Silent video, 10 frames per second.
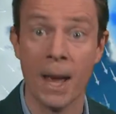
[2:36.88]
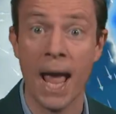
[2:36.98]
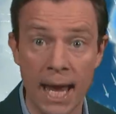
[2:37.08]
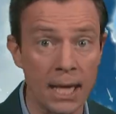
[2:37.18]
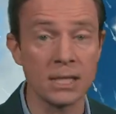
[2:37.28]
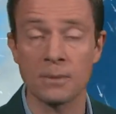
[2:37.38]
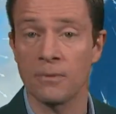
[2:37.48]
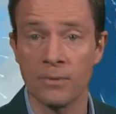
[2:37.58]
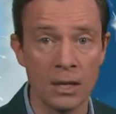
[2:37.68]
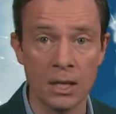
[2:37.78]
hail and some
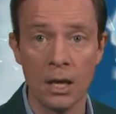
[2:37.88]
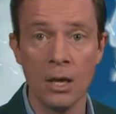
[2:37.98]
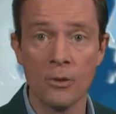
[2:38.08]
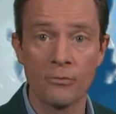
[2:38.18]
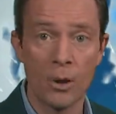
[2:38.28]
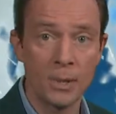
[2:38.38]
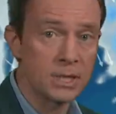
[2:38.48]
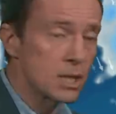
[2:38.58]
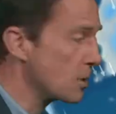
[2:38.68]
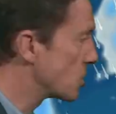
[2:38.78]
thunder thrown into those